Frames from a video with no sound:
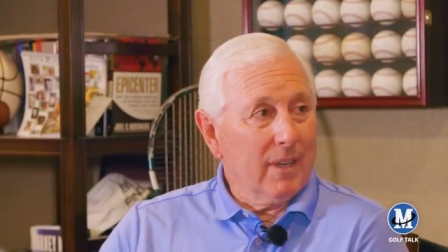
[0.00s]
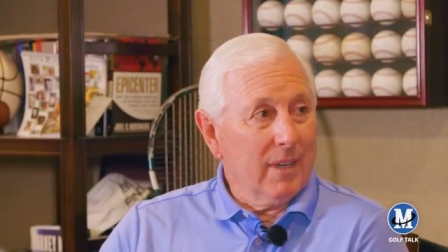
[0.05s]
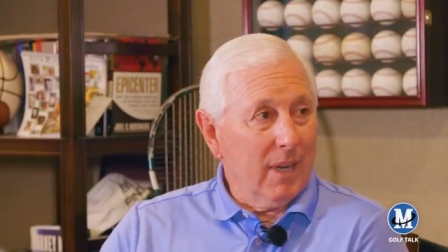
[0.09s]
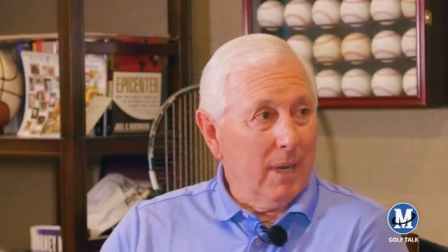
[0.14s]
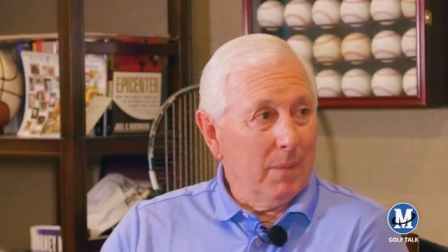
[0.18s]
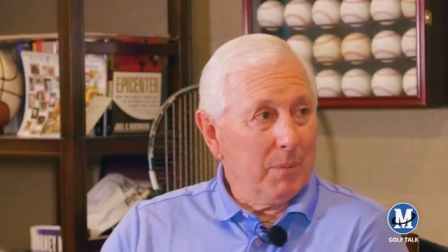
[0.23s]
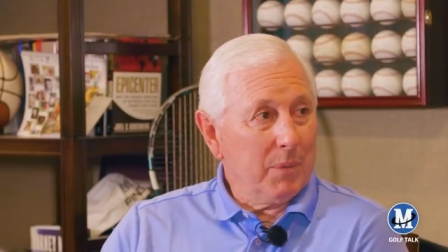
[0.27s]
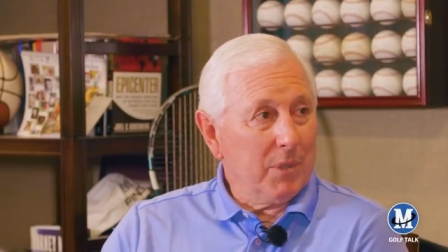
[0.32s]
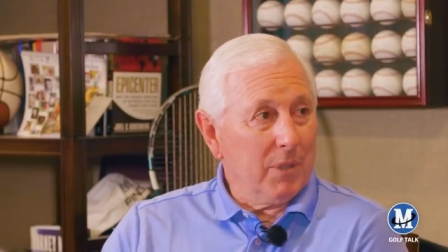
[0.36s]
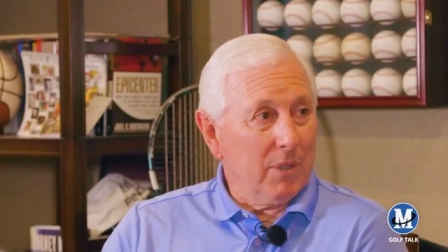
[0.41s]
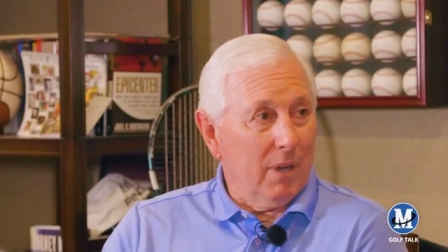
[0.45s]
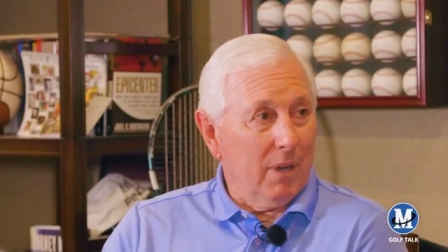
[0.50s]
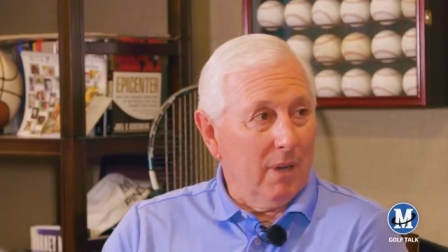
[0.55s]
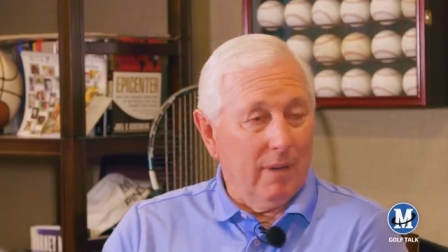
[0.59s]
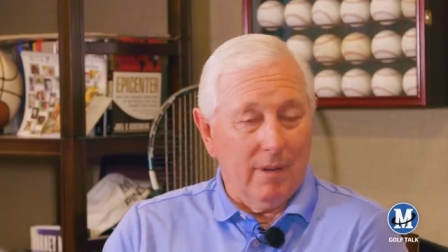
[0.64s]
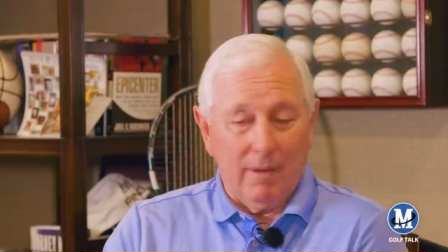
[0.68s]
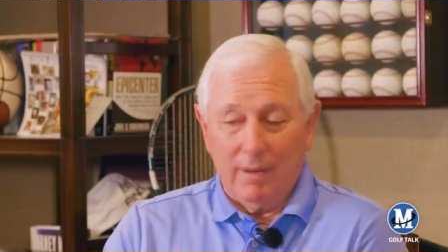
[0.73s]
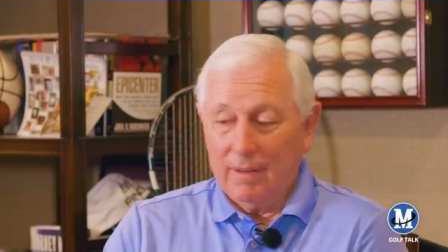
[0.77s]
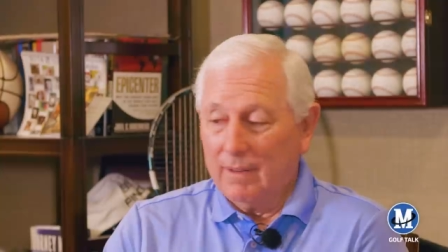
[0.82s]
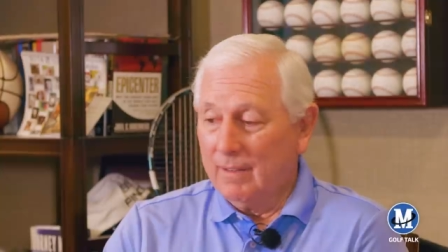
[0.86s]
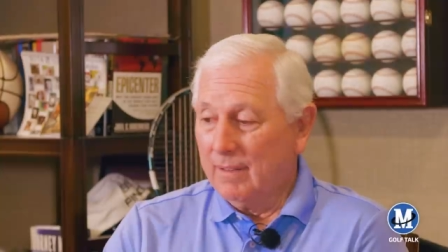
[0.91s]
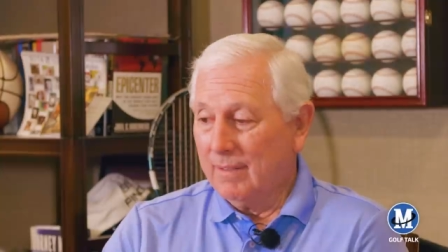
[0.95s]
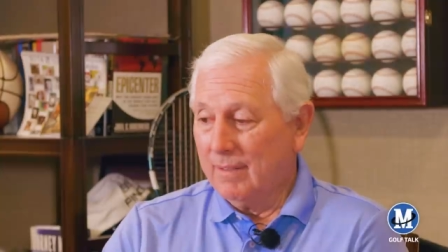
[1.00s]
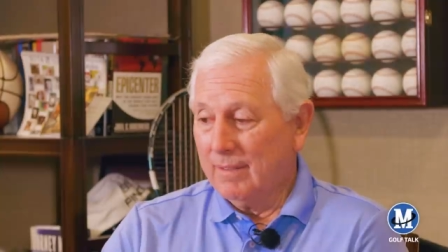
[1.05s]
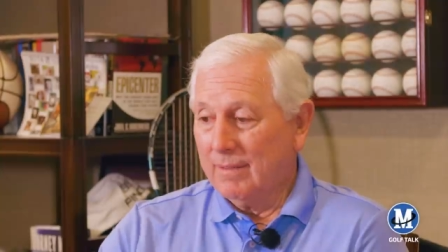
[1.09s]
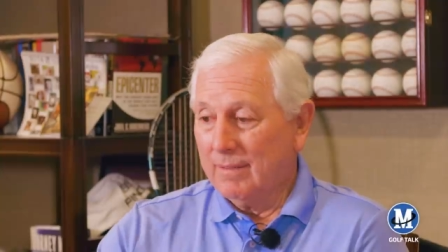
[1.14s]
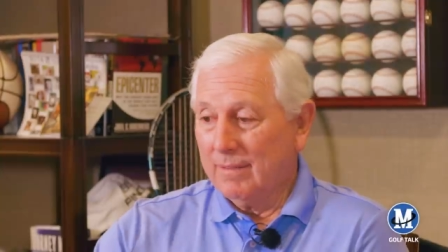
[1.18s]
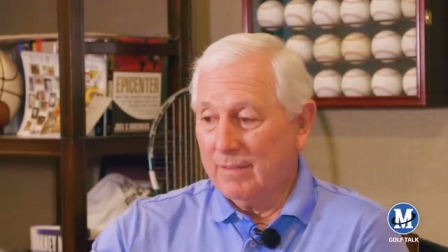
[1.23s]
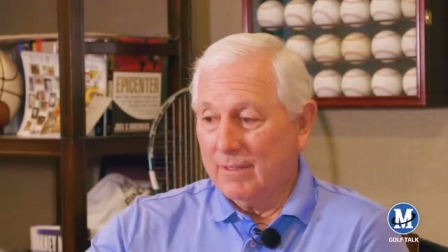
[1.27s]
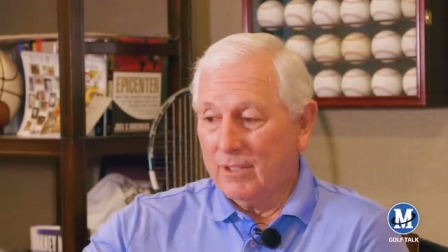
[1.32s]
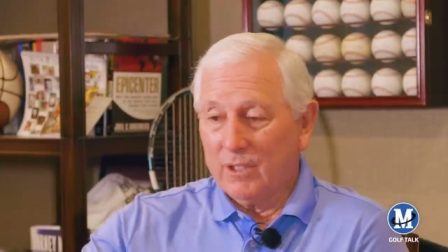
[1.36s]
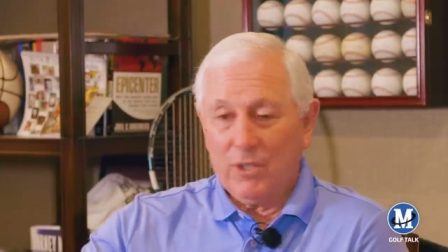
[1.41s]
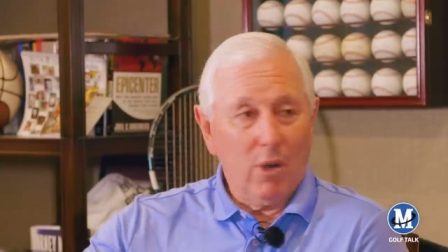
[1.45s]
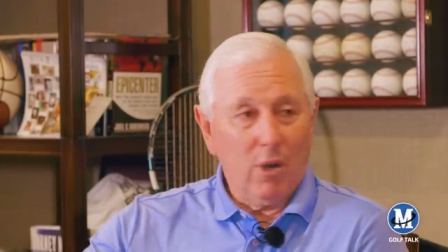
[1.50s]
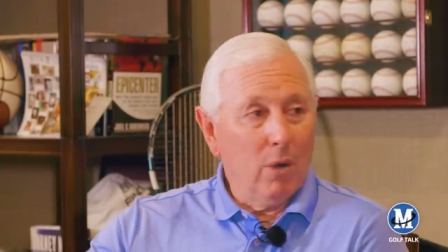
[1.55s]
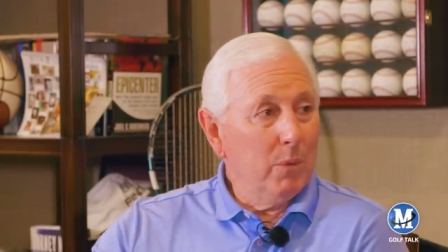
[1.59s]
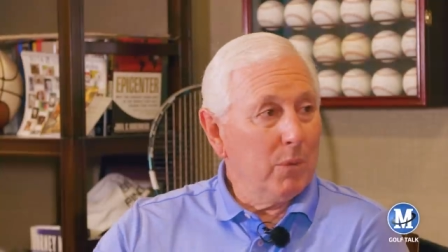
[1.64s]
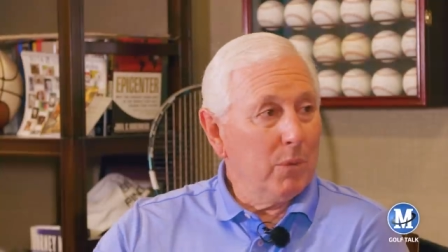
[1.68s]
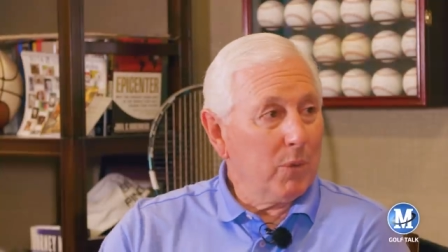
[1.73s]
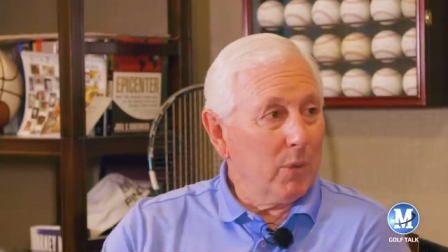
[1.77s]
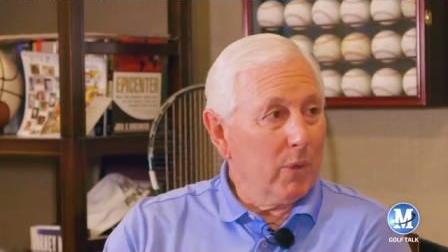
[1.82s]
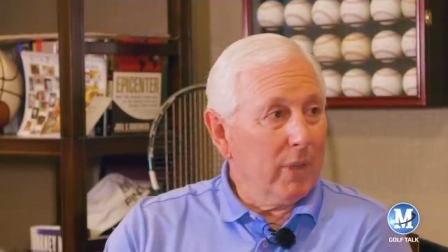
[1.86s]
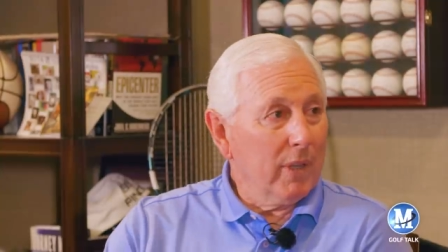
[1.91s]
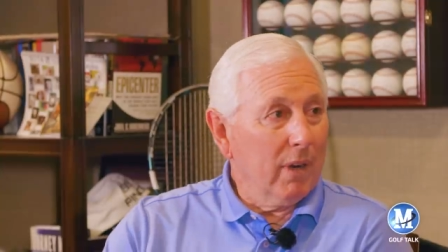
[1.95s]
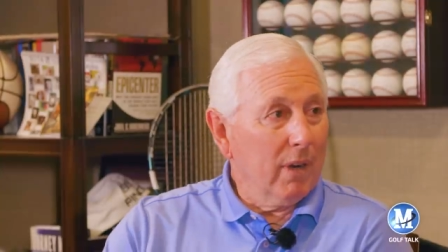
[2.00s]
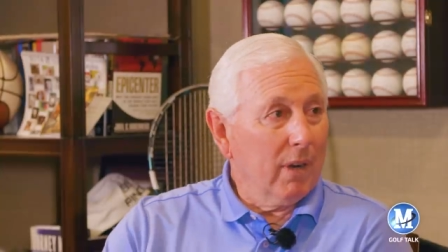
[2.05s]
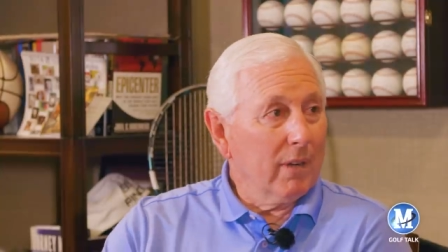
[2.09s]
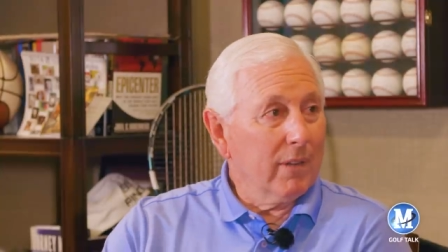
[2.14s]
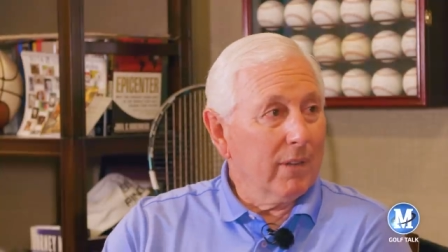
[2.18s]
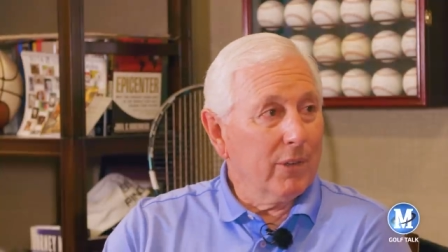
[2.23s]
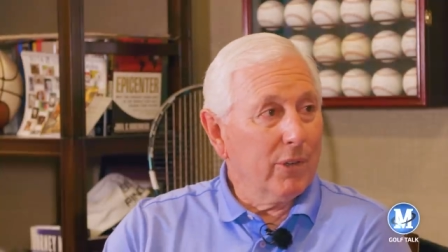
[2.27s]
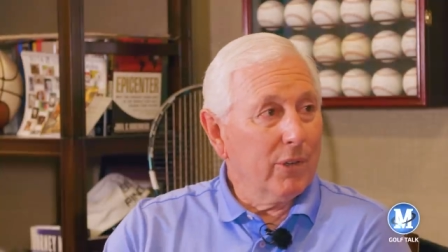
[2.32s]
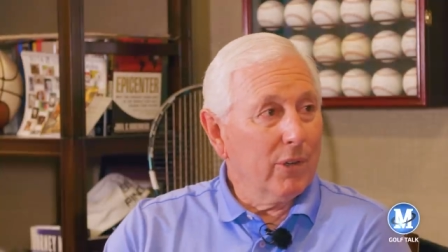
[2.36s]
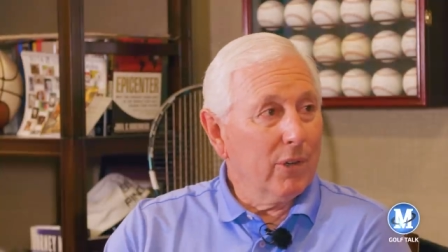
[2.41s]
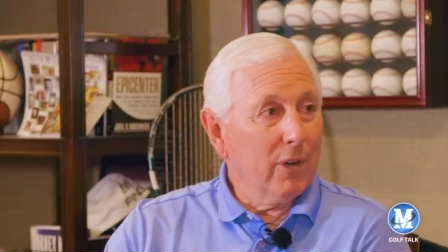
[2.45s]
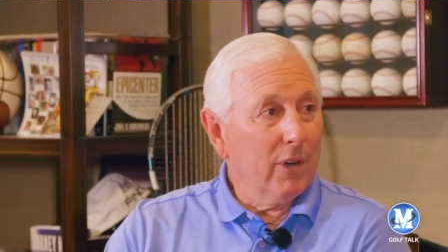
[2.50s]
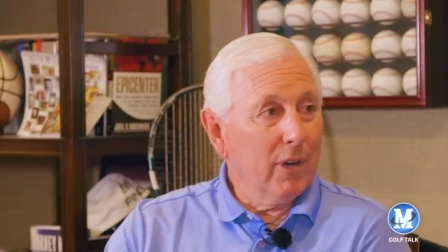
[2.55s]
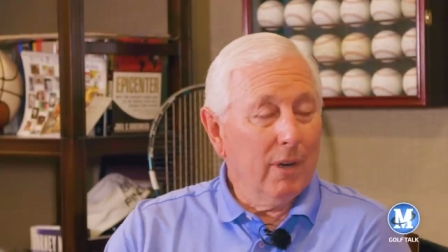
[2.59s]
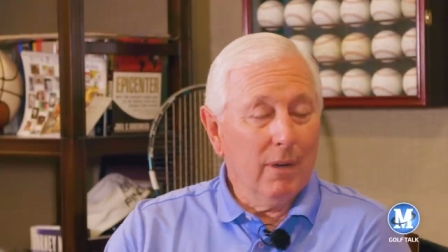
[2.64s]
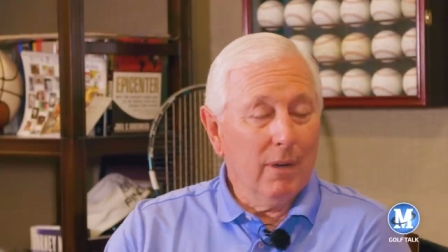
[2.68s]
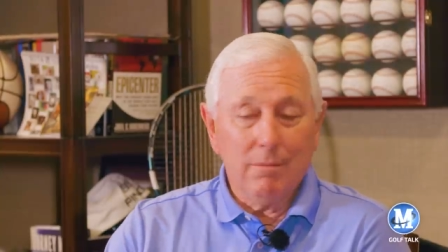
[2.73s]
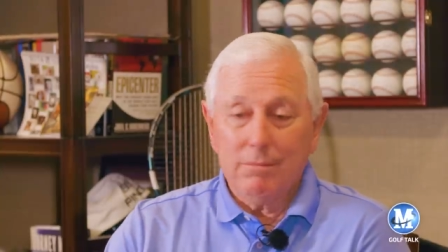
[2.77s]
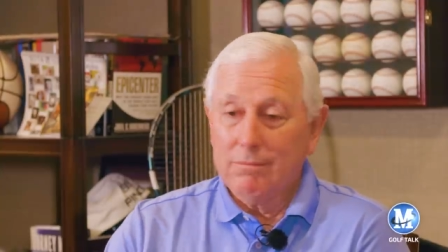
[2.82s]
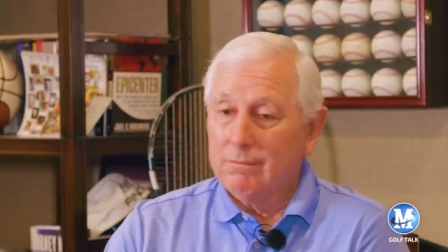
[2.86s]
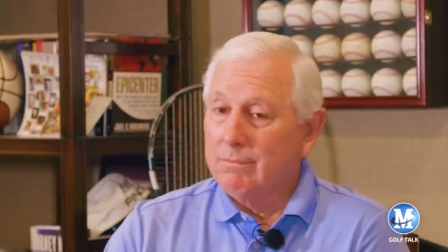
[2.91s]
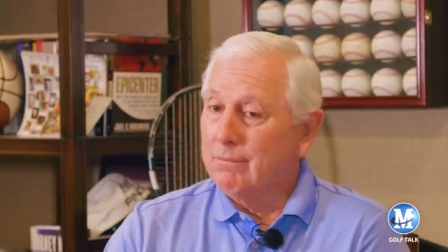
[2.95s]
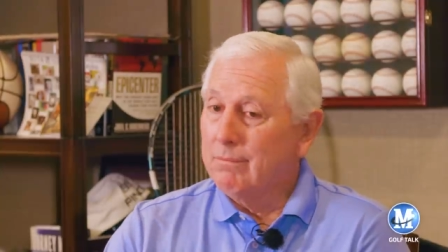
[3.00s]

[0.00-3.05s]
cups on slopes where they are on the tour